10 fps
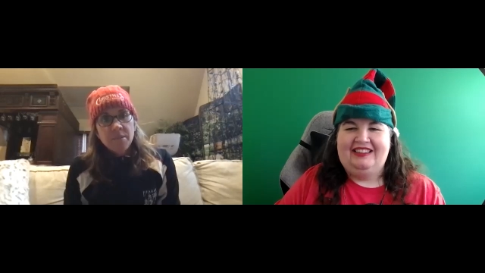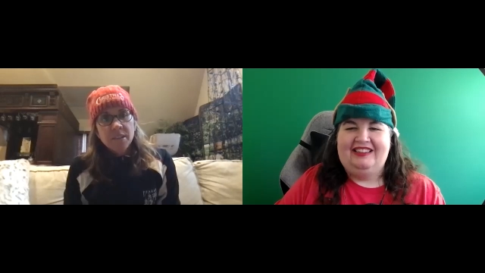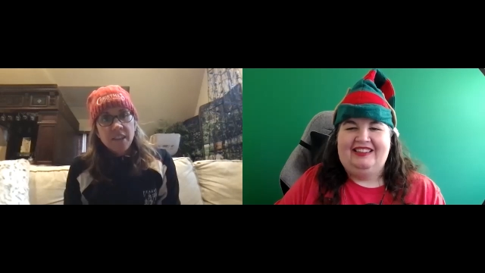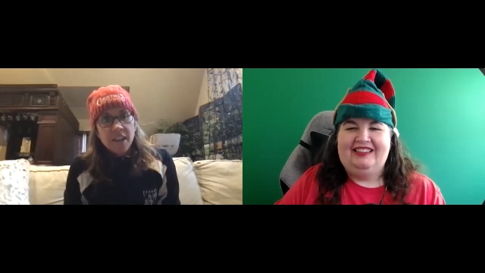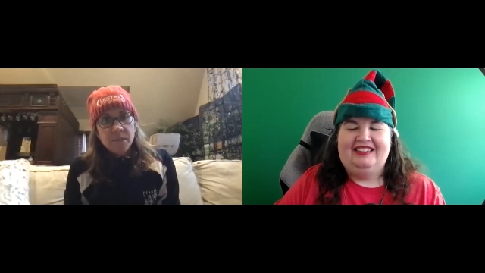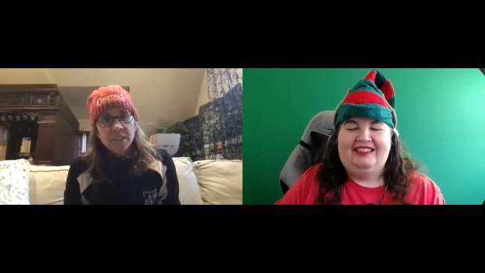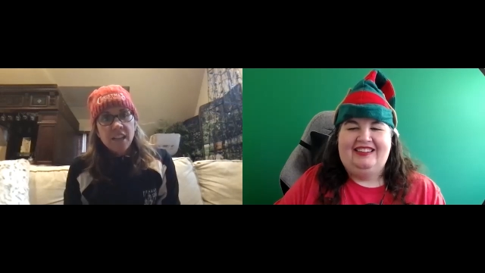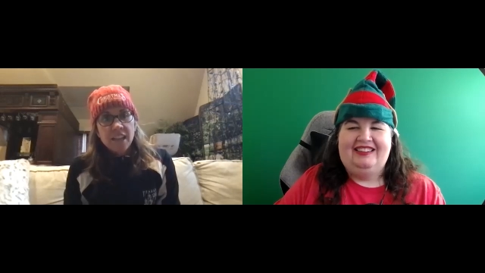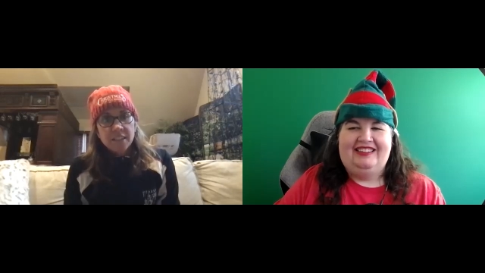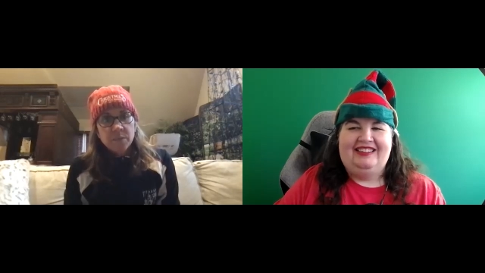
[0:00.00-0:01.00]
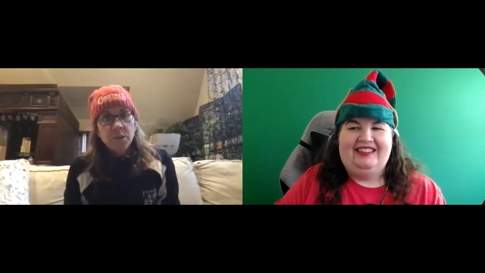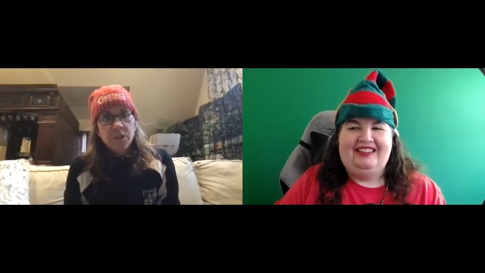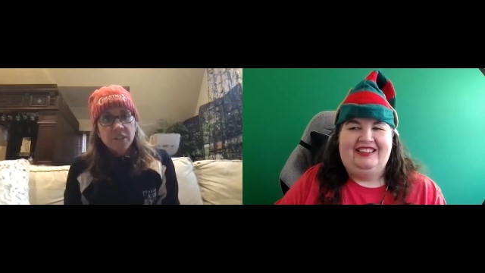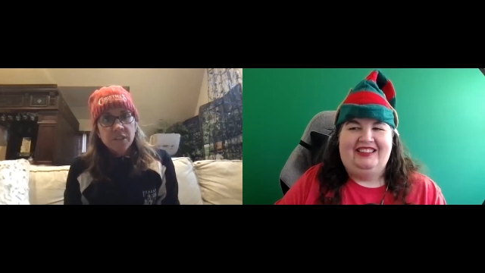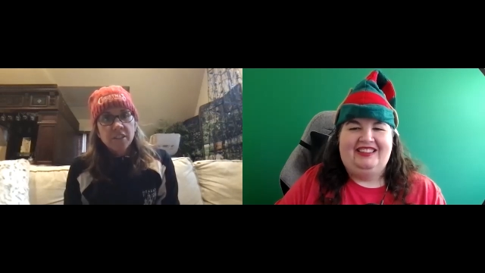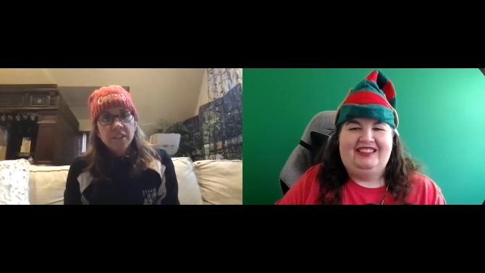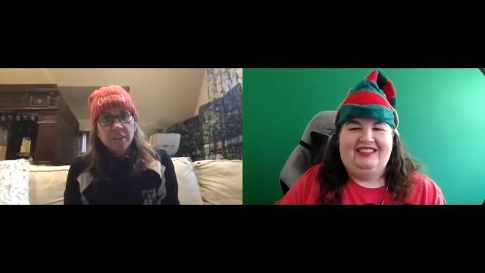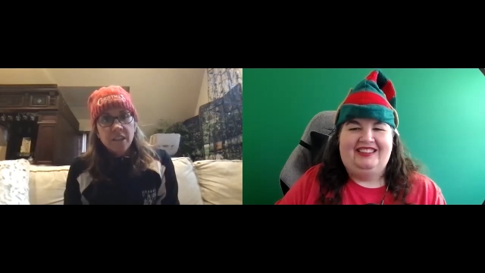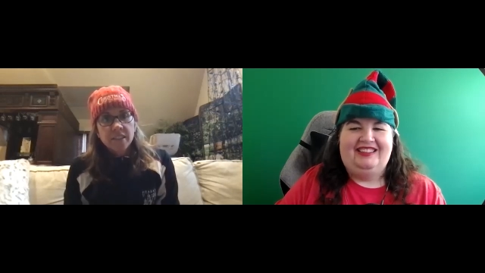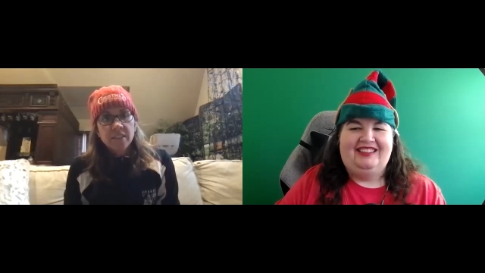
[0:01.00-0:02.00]
Speaker 1: I'm I'm a I'm a classic yeah.
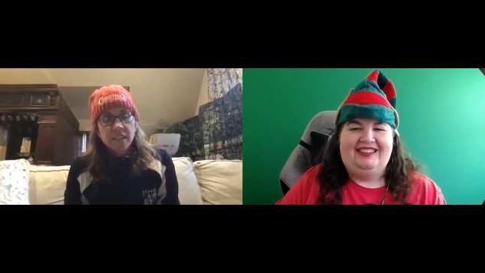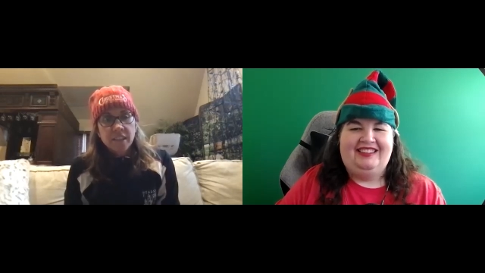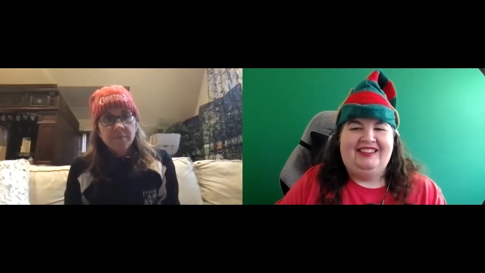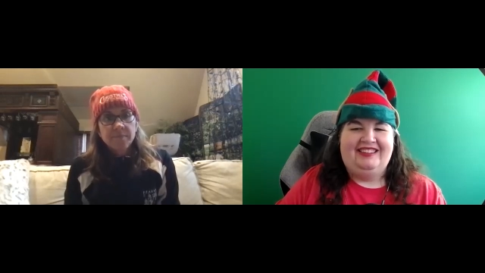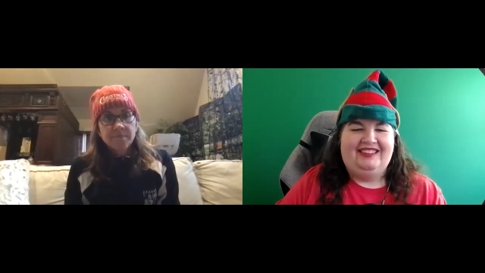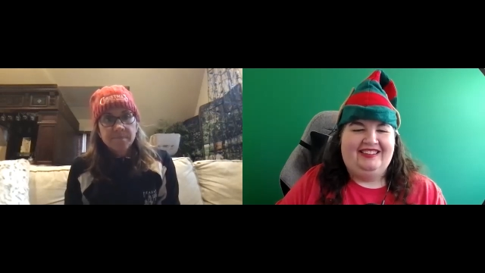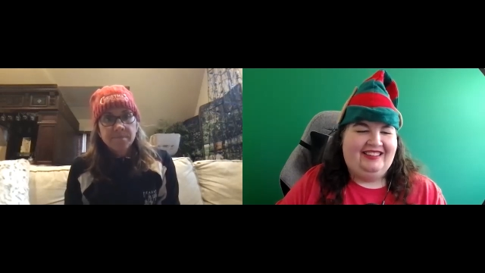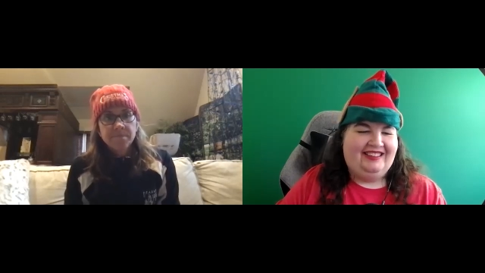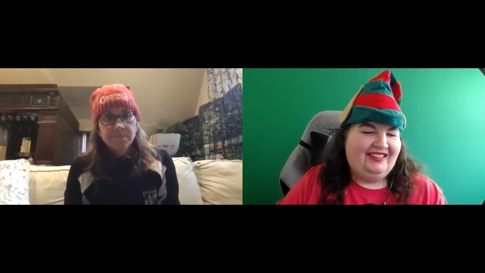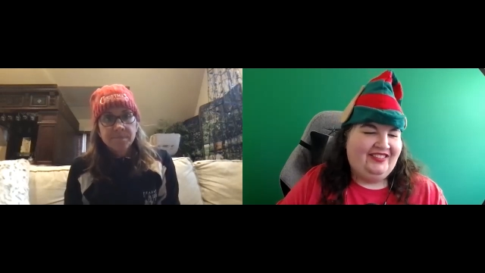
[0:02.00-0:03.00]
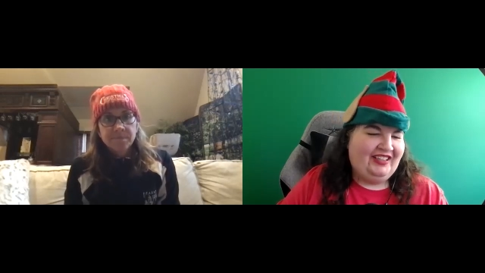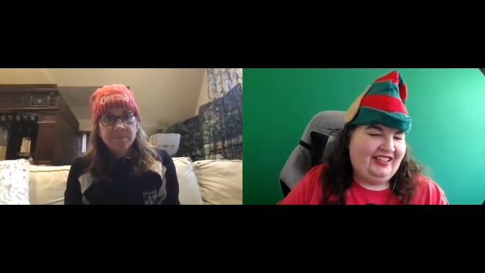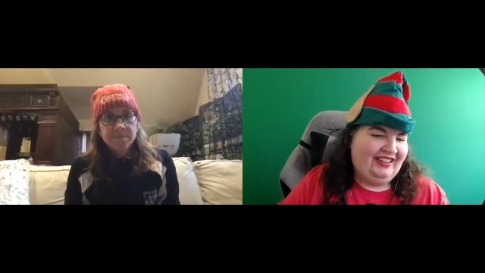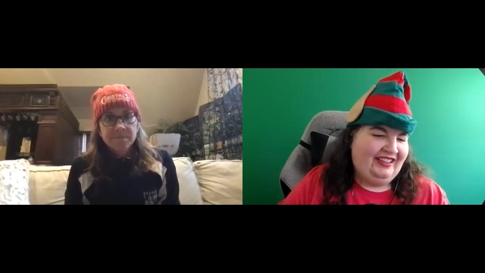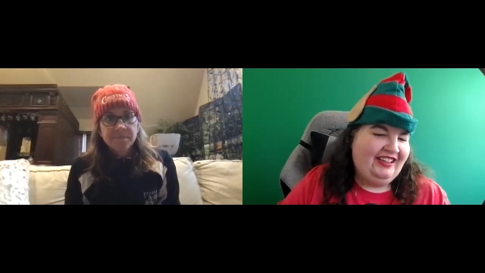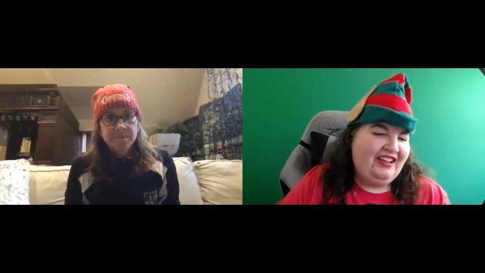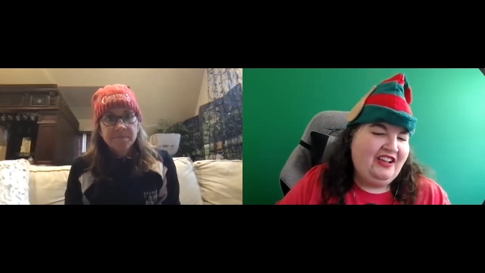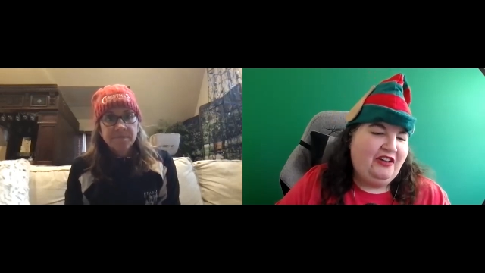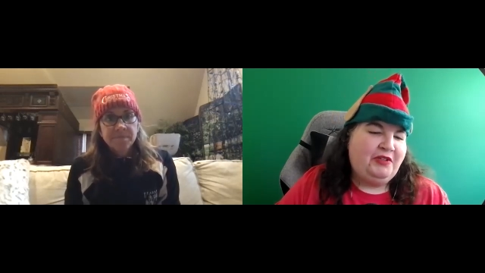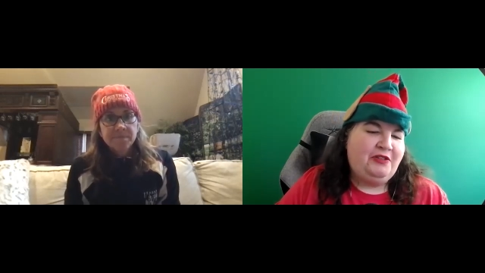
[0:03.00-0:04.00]
purist. Clear lights. Yeah.
Speaker 2: Very good.
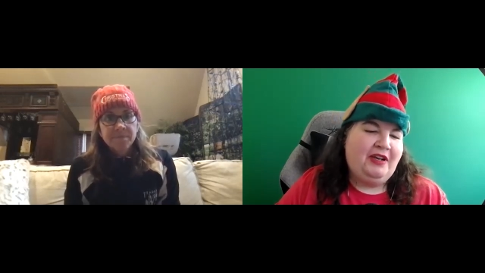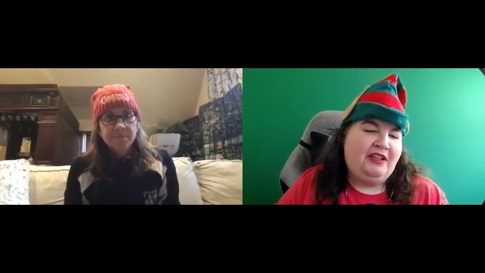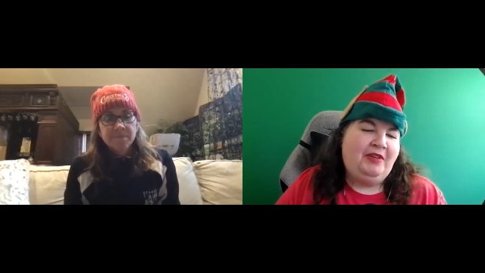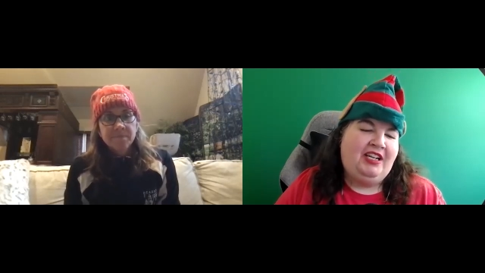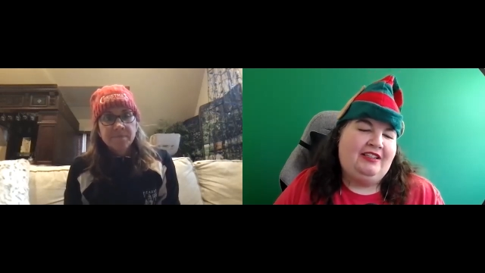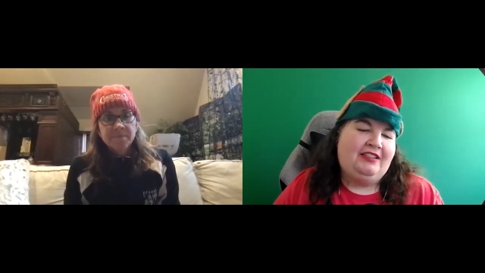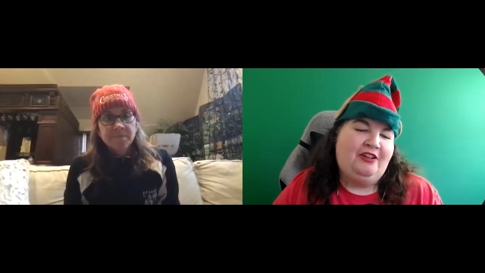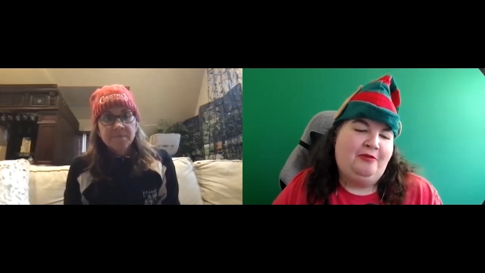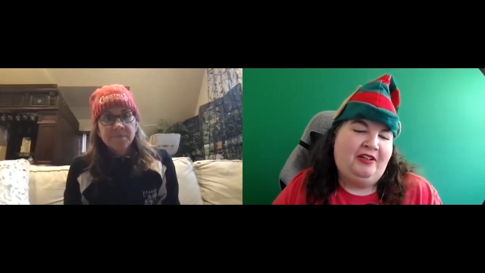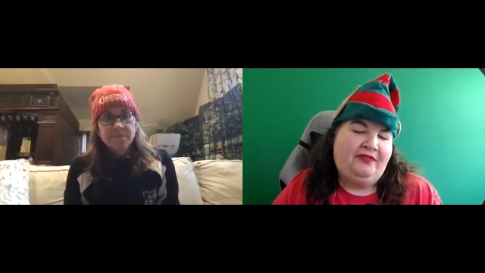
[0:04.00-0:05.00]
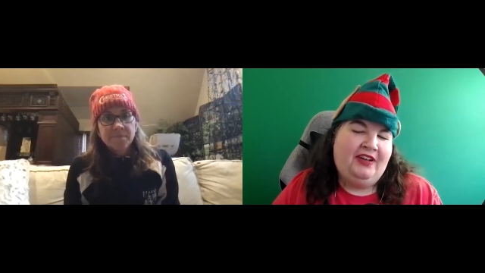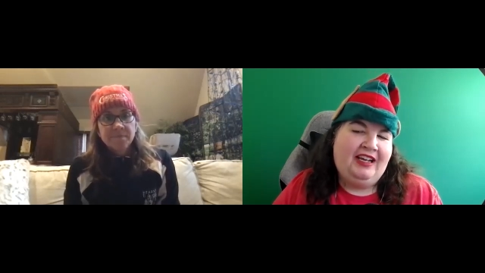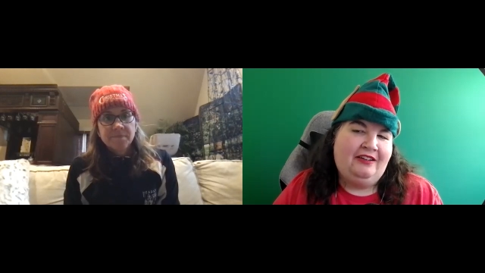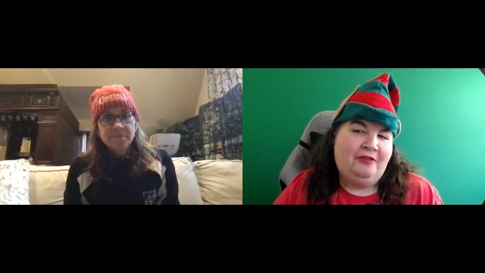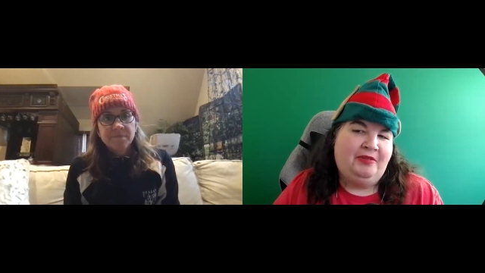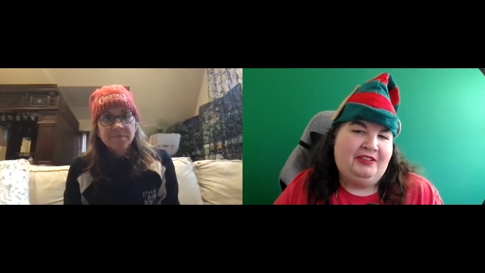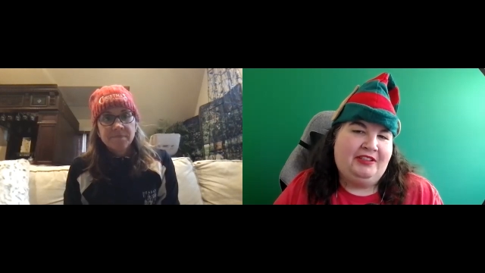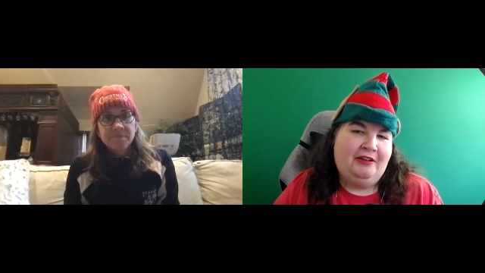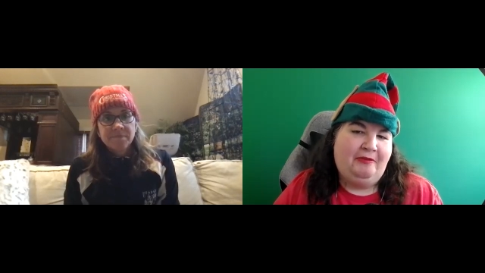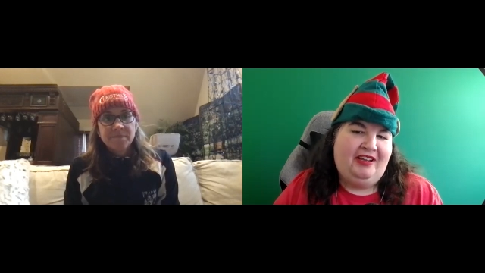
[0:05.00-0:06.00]
Would you rather be in a snowball fight or build a
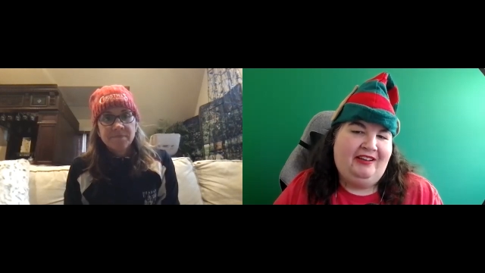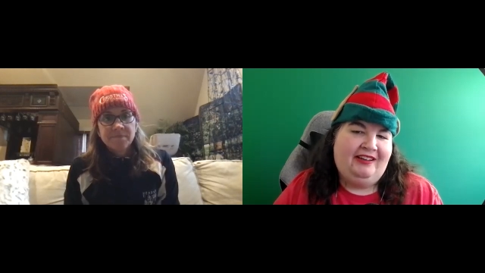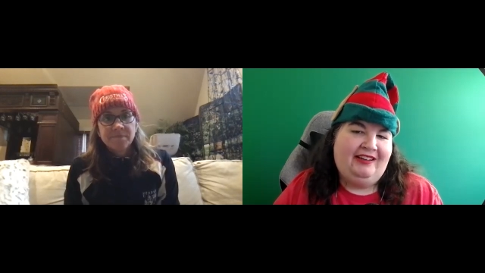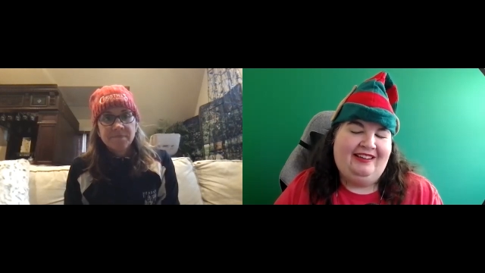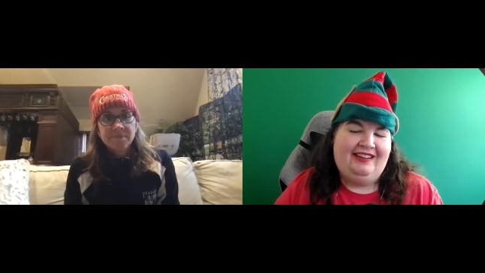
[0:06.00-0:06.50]
snowman?